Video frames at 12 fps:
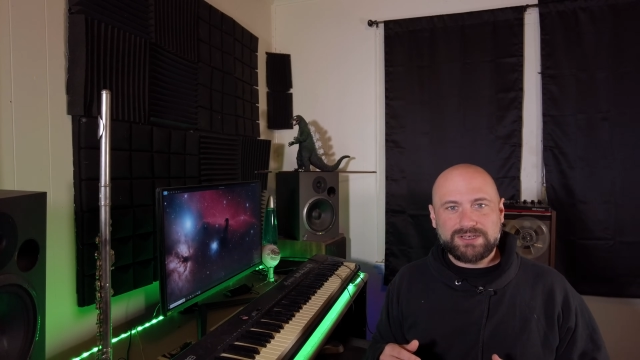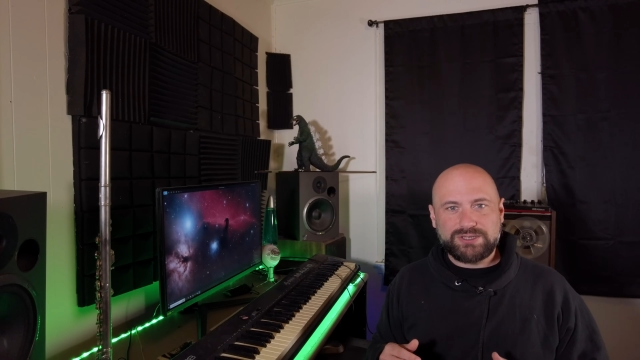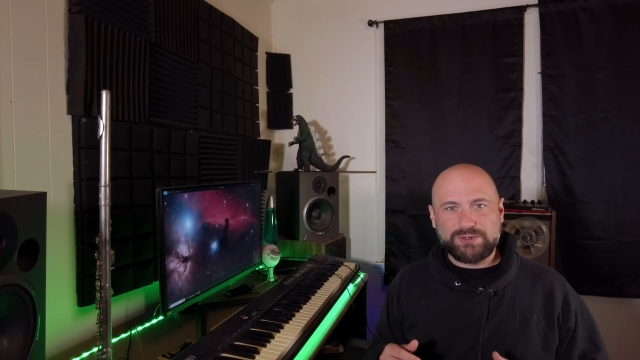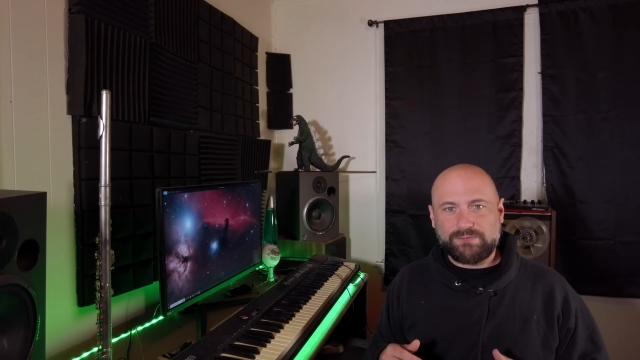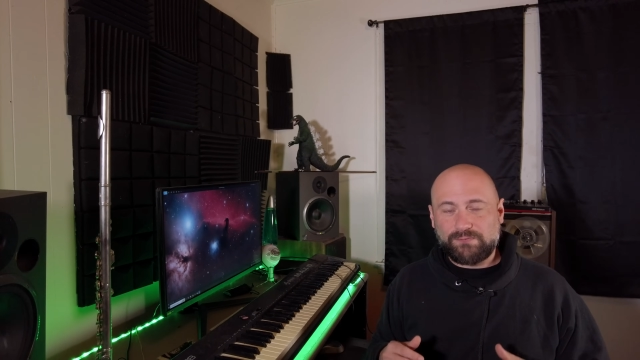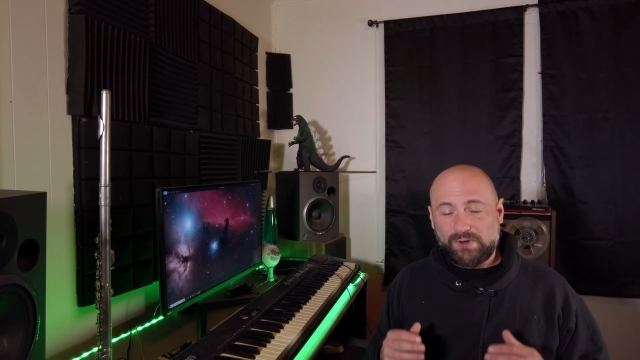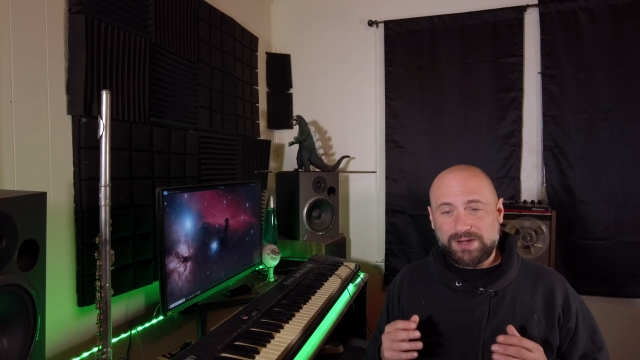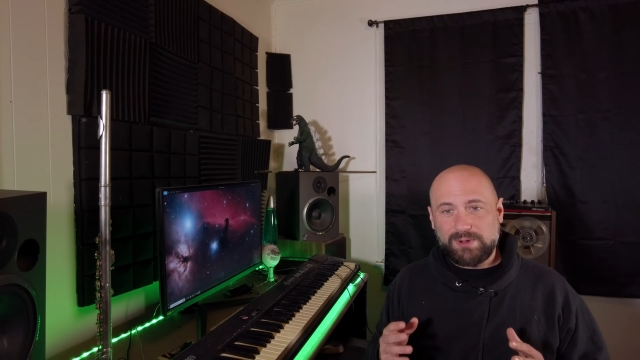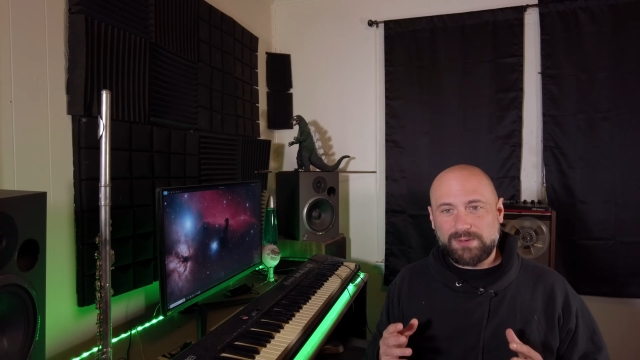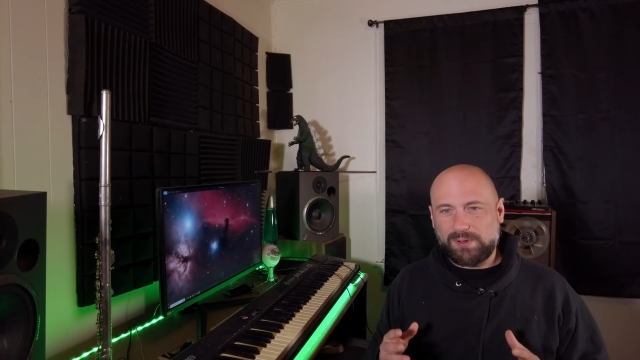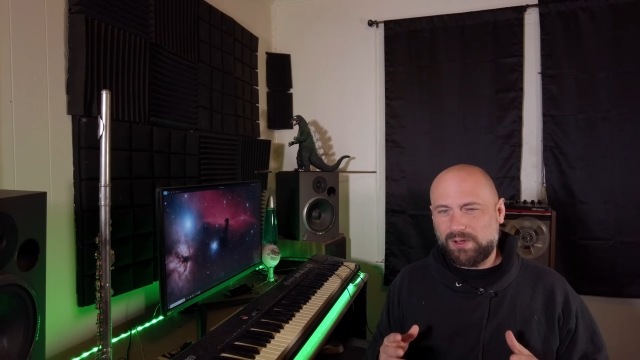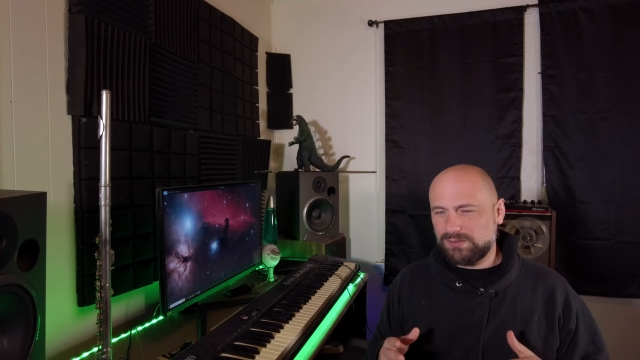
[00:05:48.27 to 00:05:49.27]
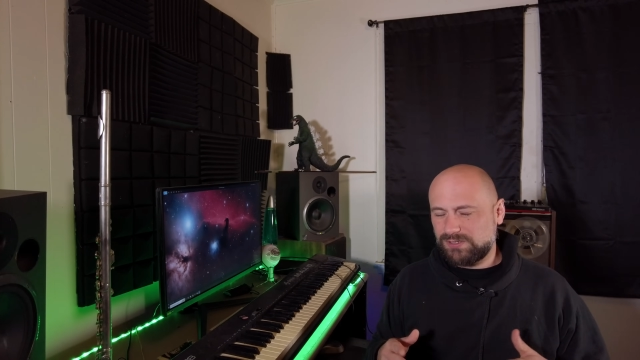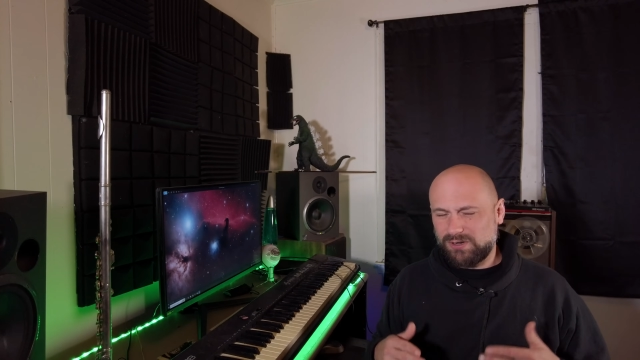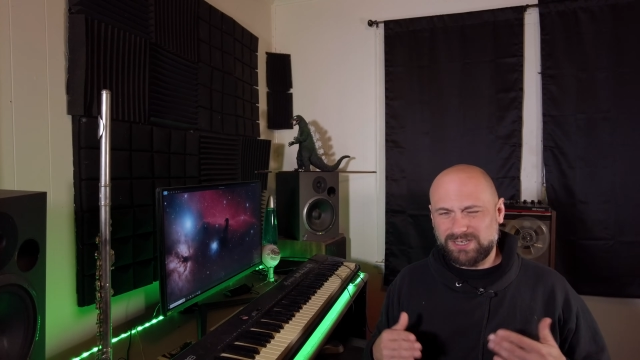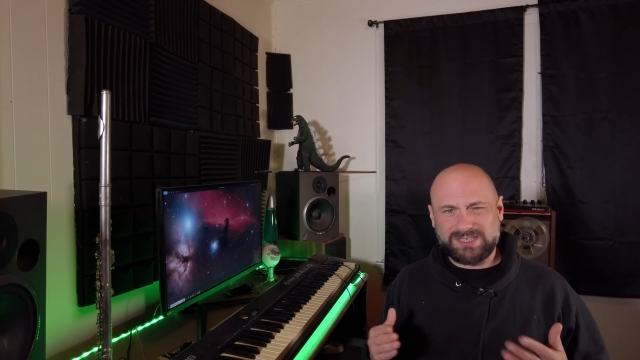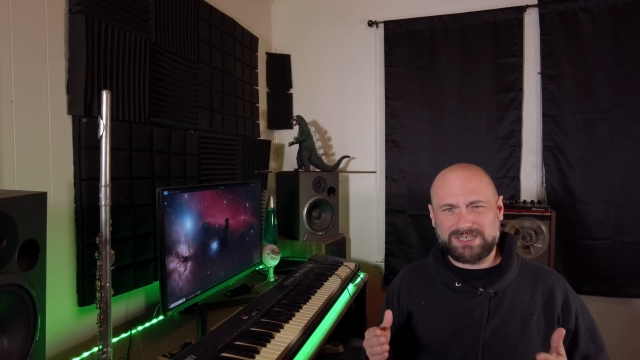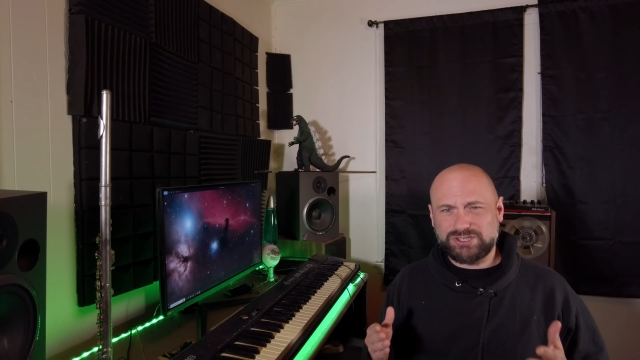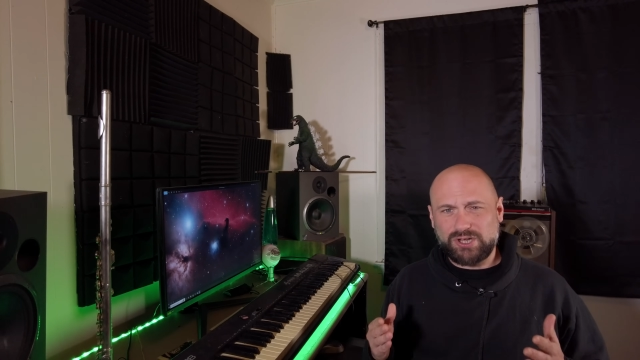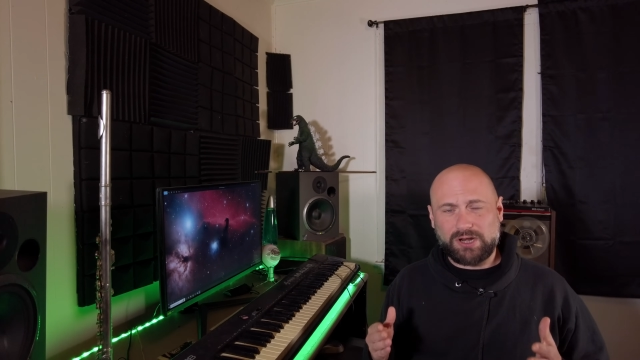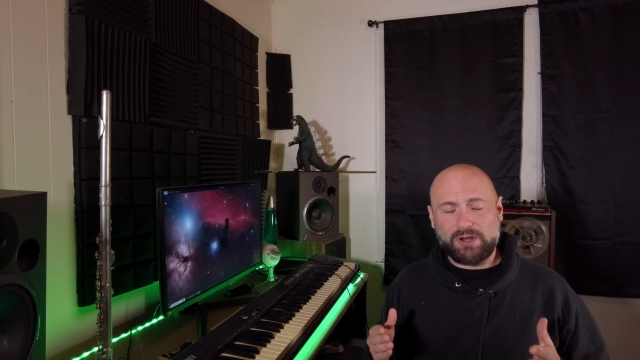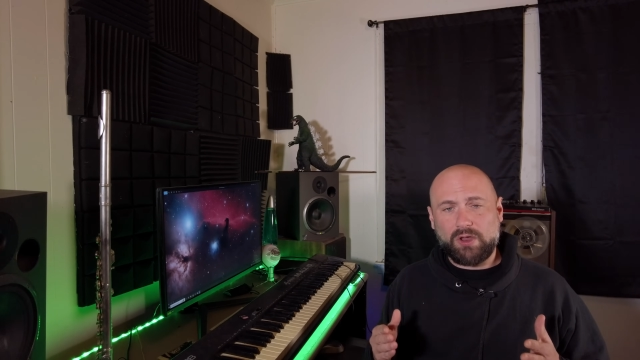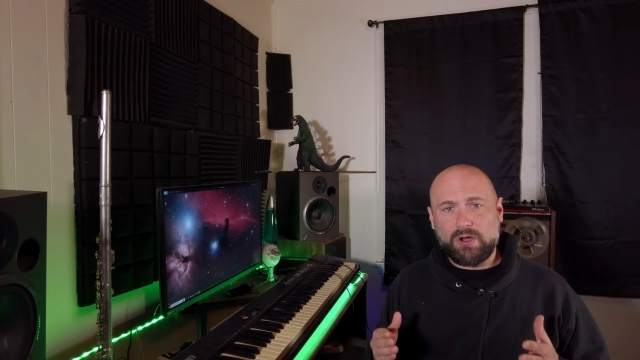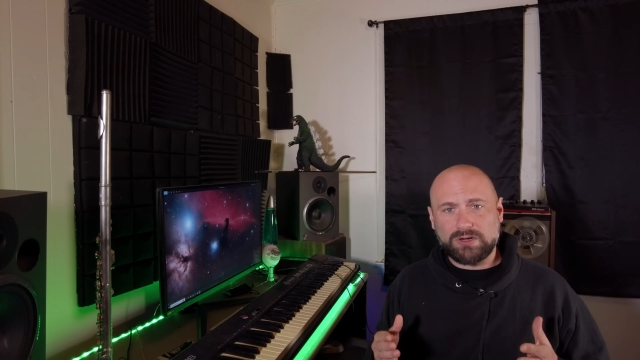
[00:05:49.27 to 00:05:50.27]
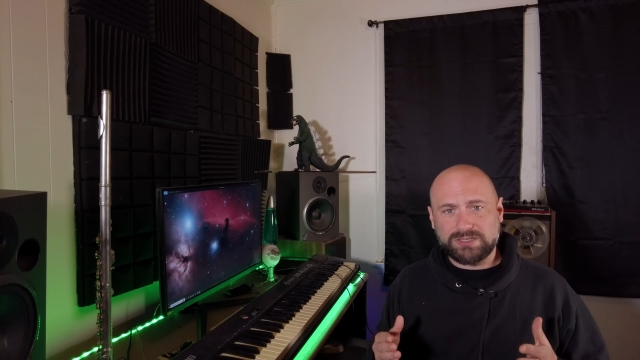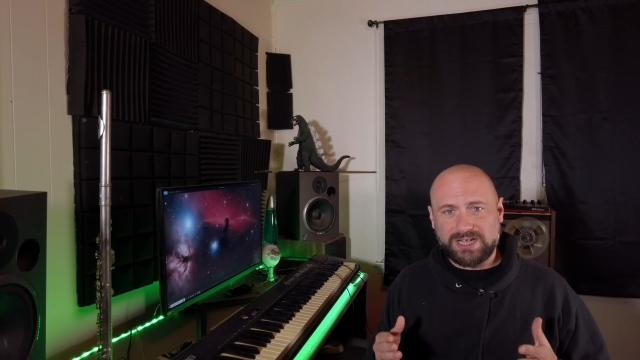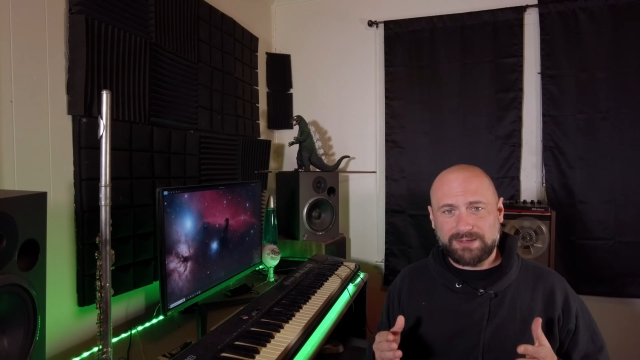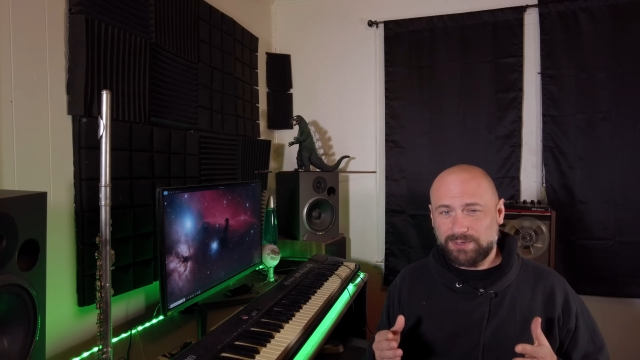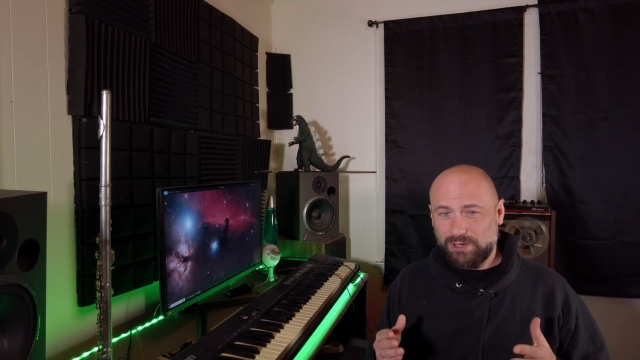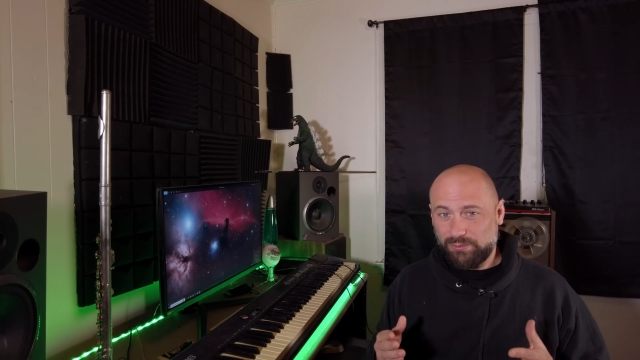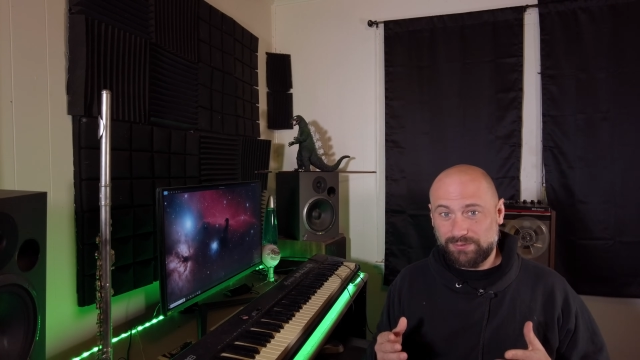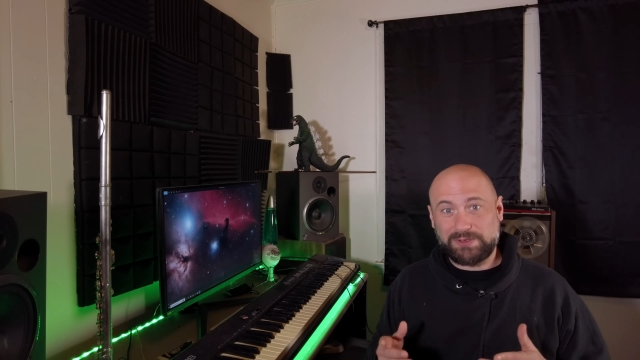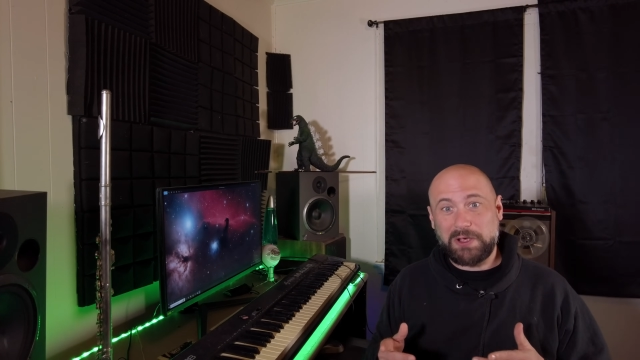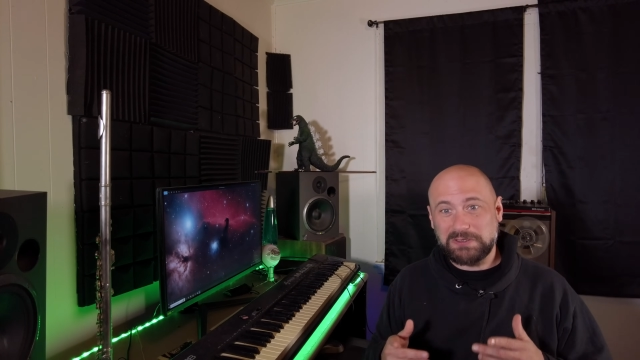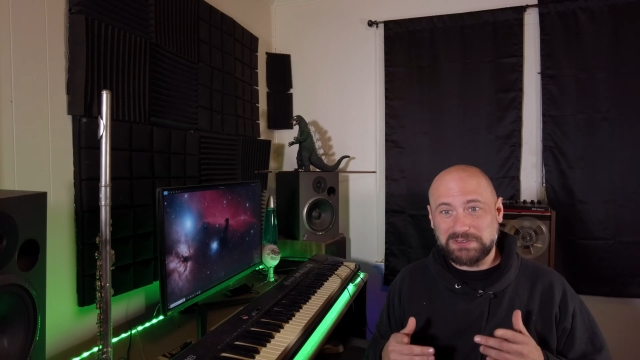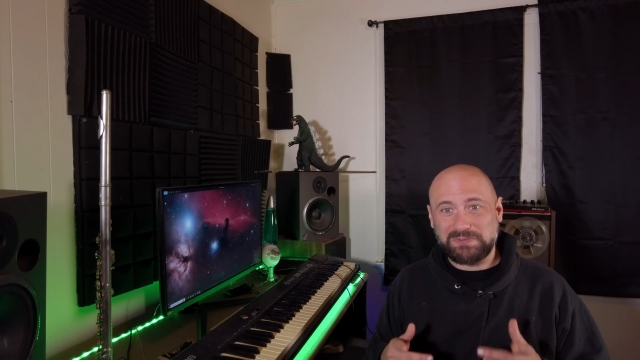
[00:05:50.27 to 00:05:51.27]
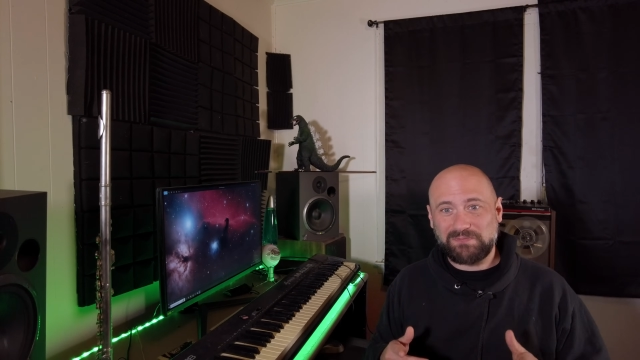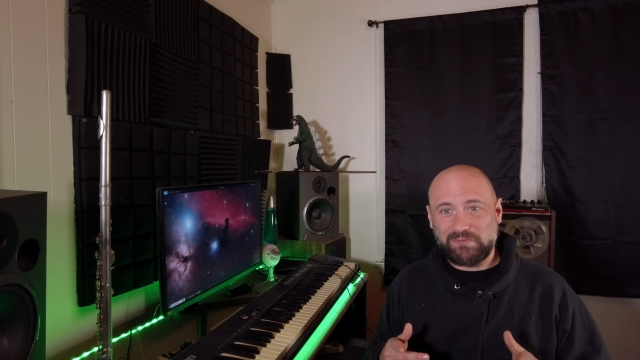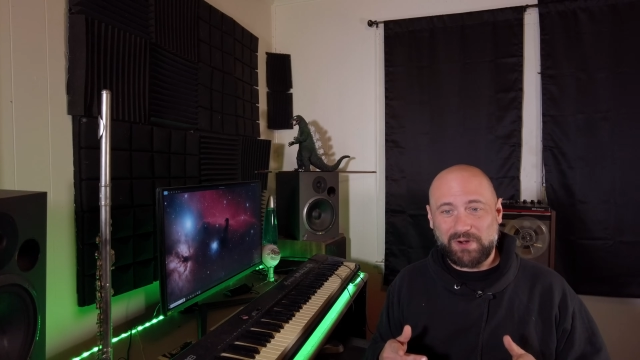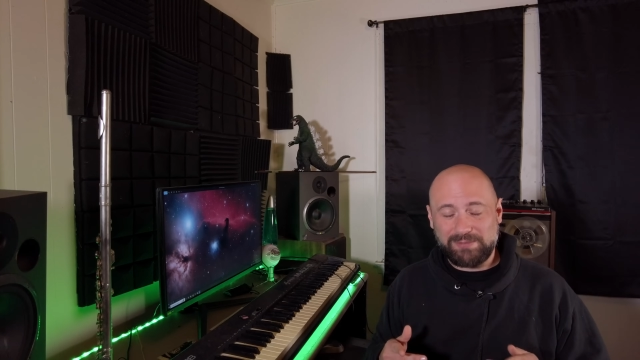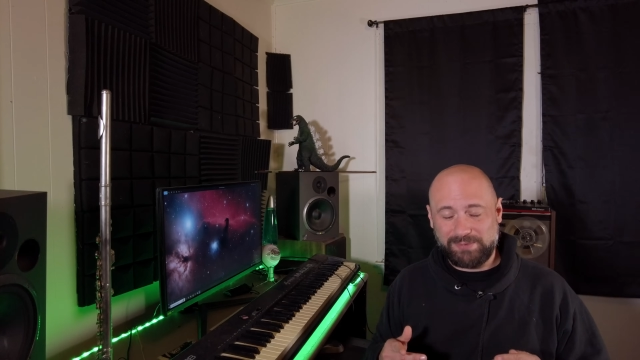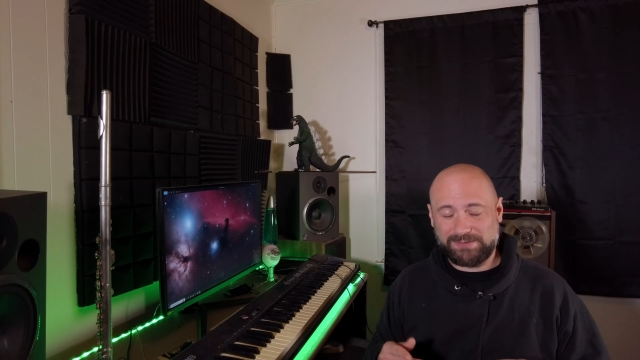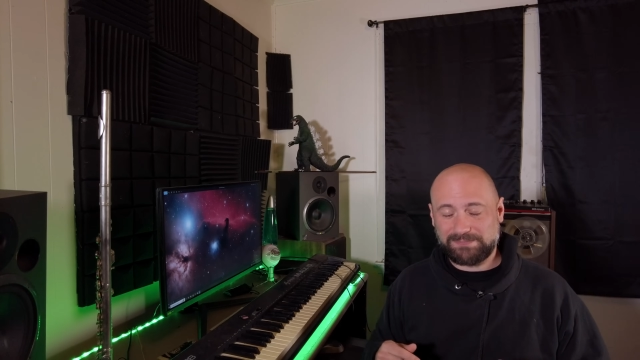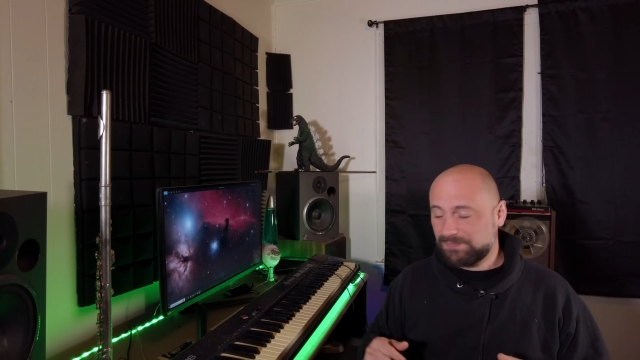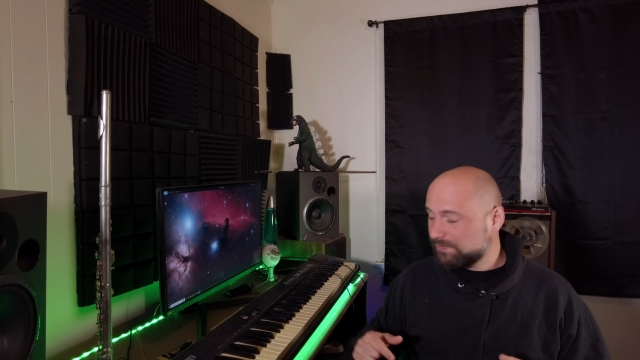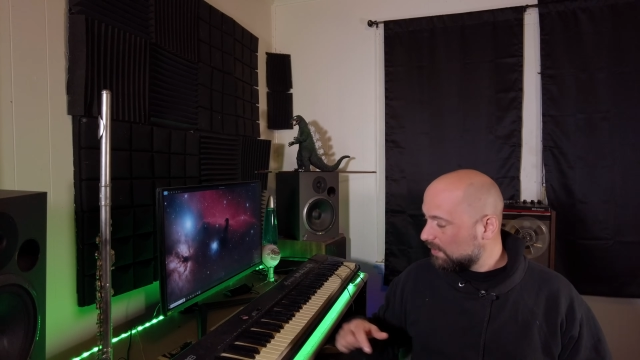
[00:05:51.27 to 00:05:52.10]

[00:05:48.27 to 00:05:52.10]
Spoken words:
to frame up targets that I shot a long time ago with custom framing.